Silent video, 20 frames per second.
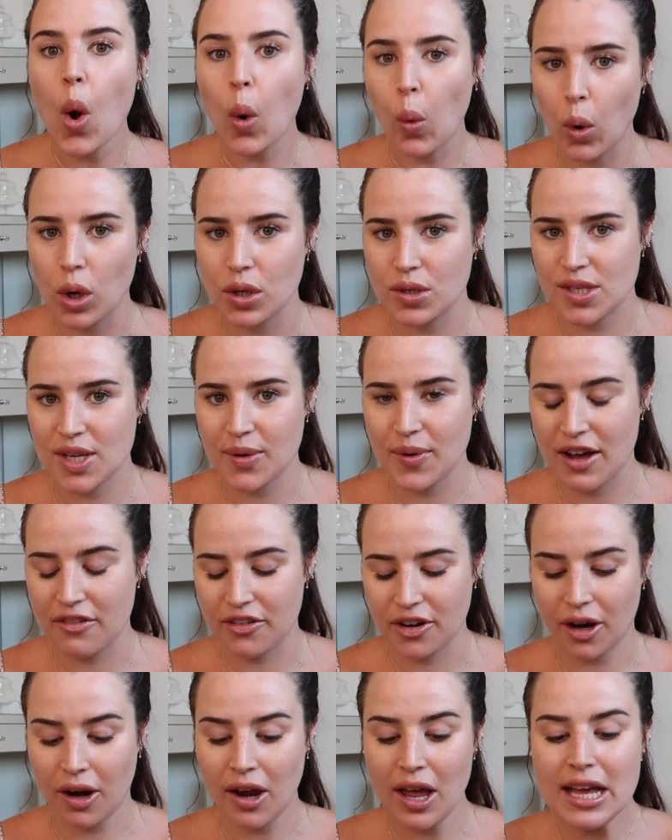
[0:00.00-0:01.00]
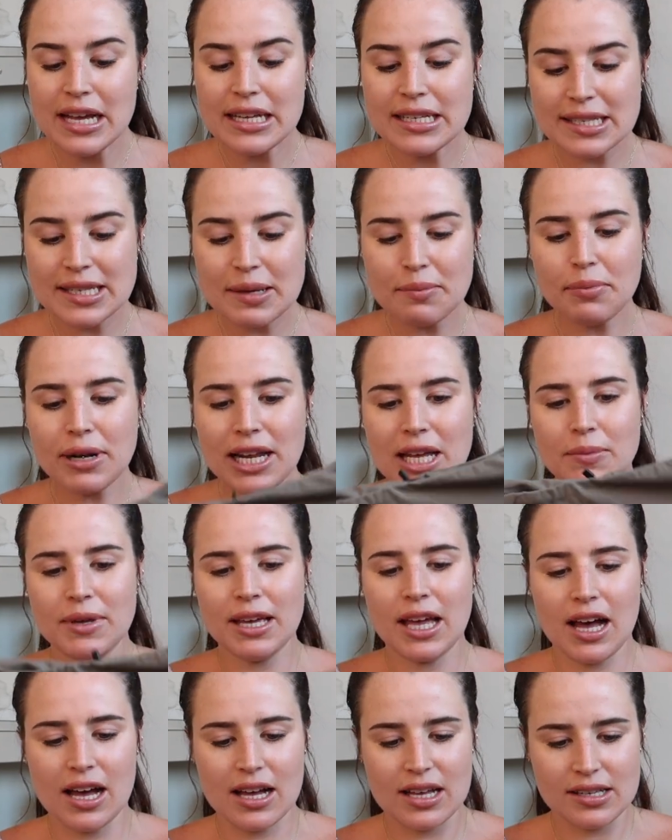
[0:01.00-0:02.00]
whatsoever, simply
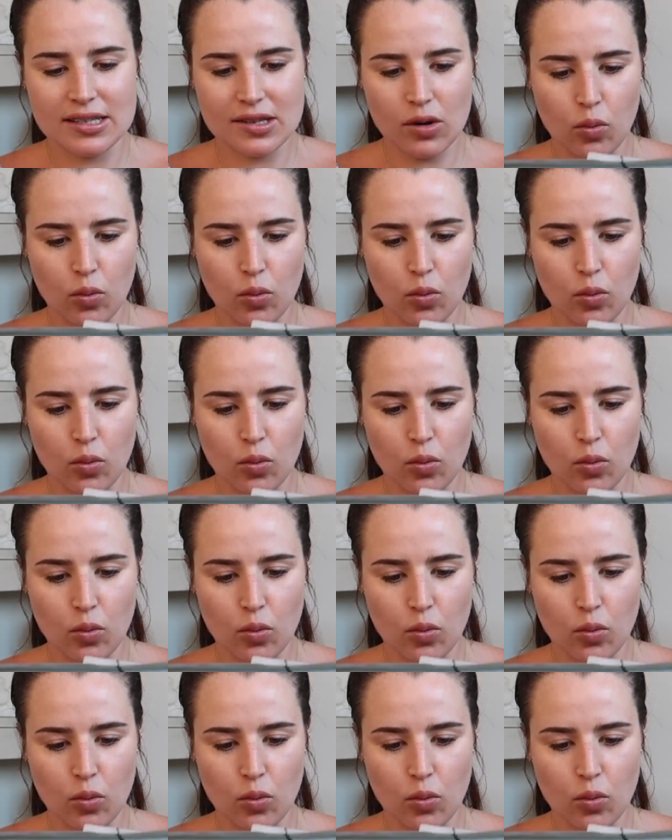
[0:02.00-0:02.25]
because